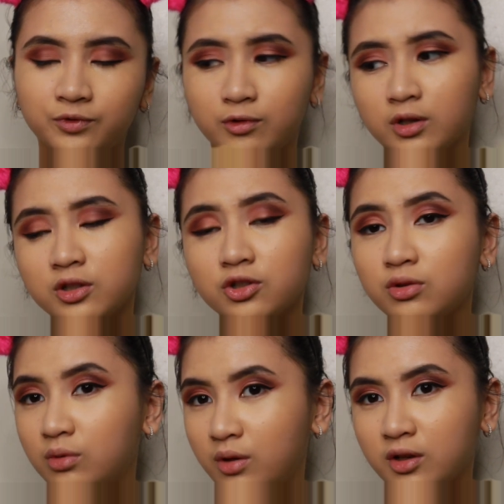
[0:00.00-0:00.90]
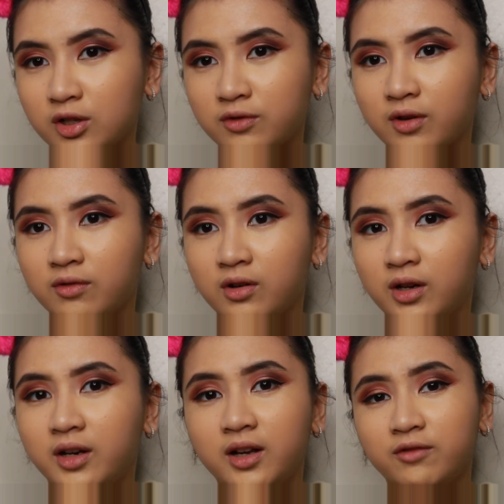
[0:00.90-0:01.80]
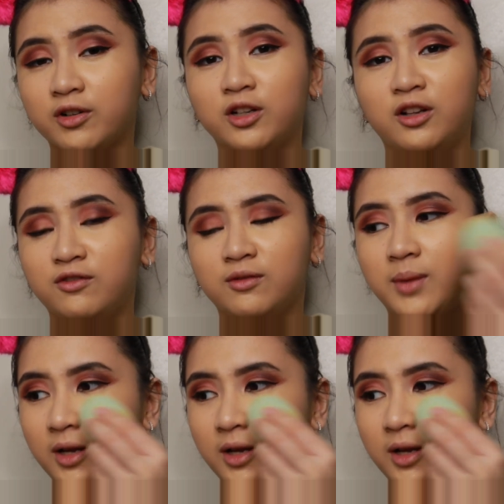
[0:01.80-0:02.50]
We're all just doing this for fun and for the love of